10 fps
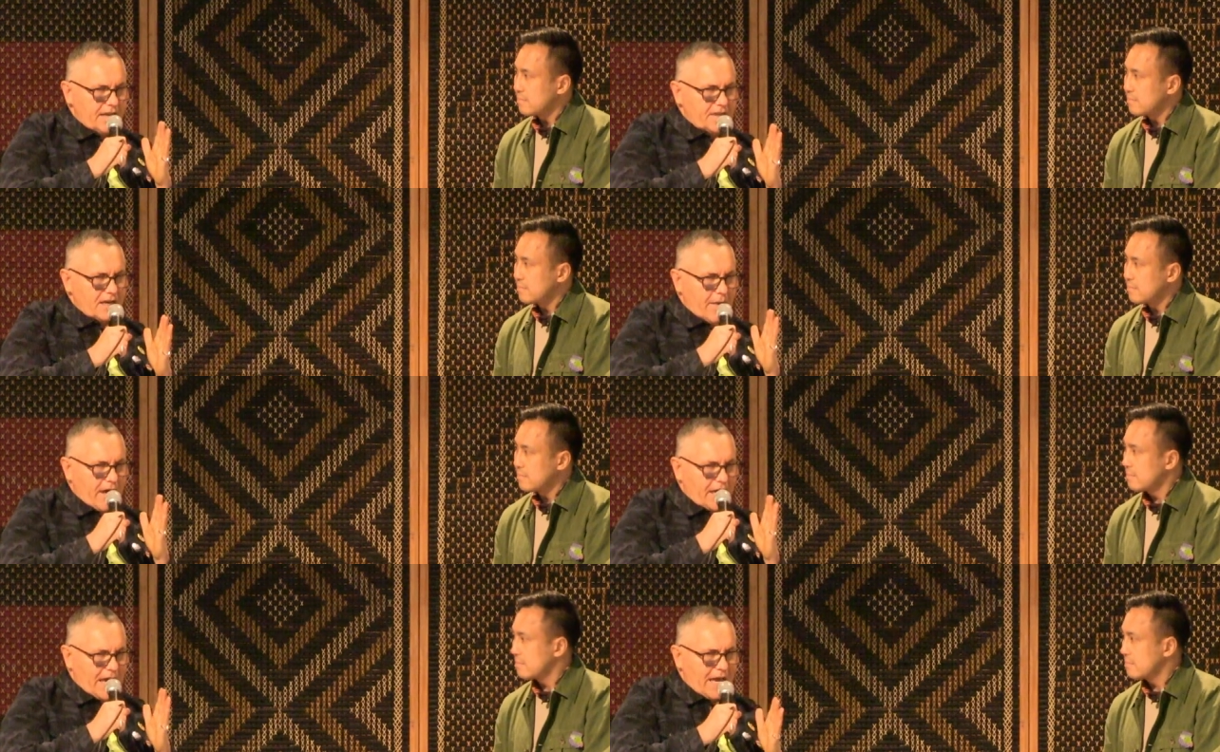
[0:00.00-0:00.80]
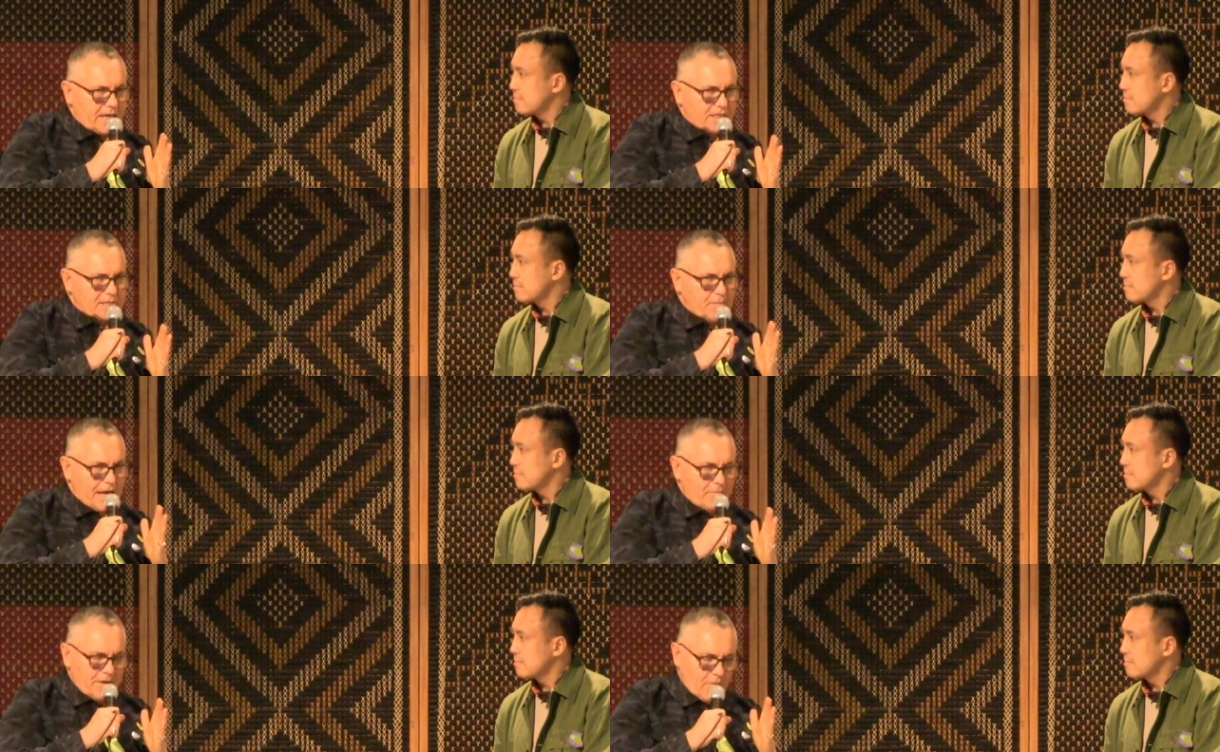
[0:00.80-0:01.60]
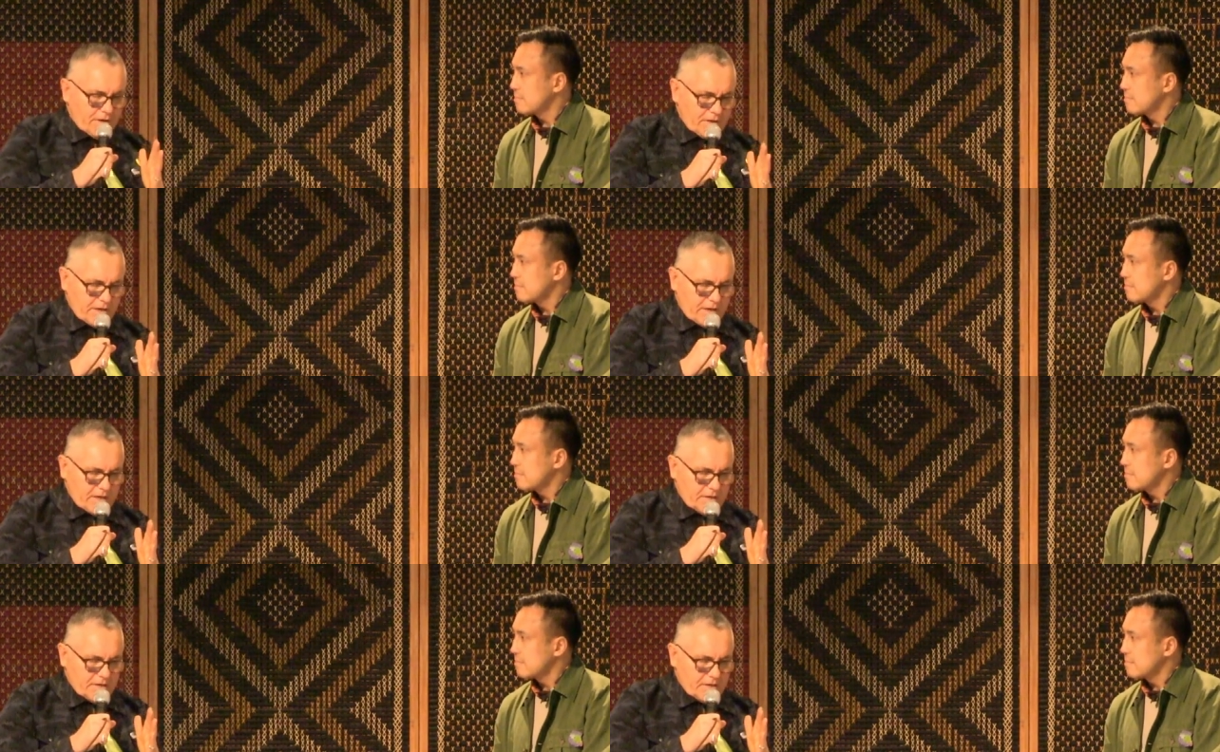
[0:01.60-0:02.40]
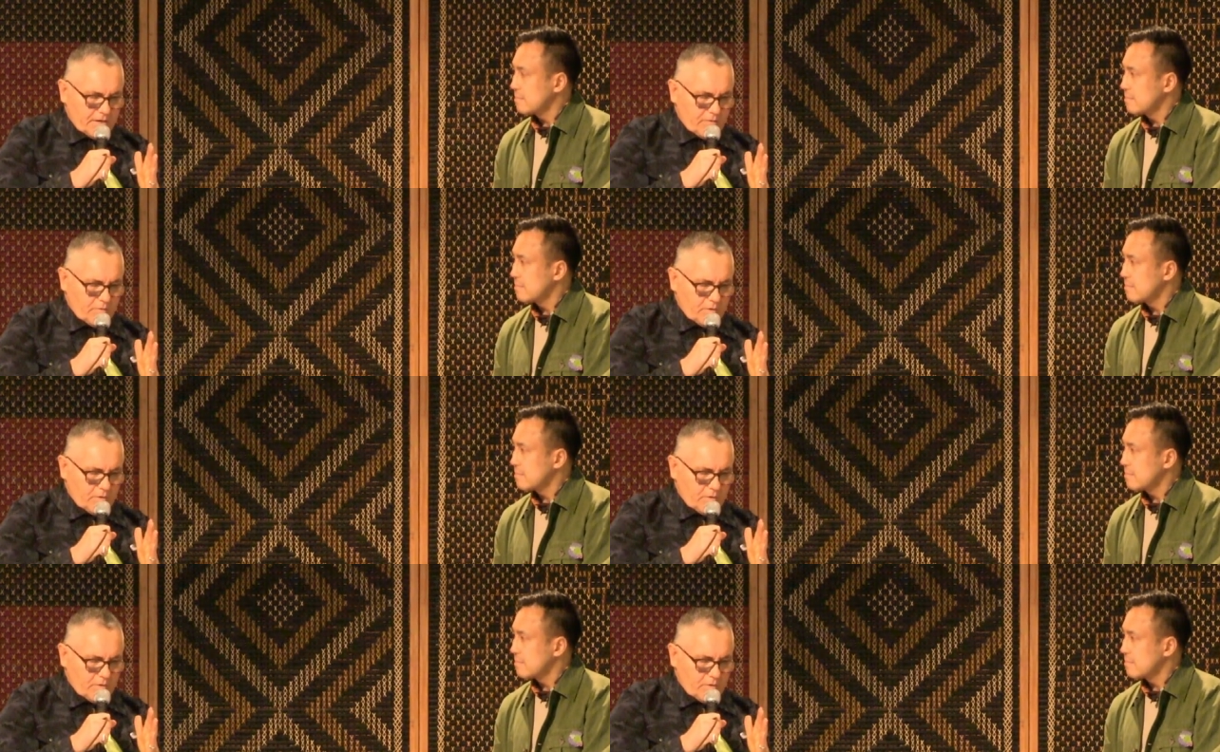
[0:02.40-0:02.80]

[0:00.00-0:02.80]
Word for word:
Speaker 1: anything about X made me wonder, uh,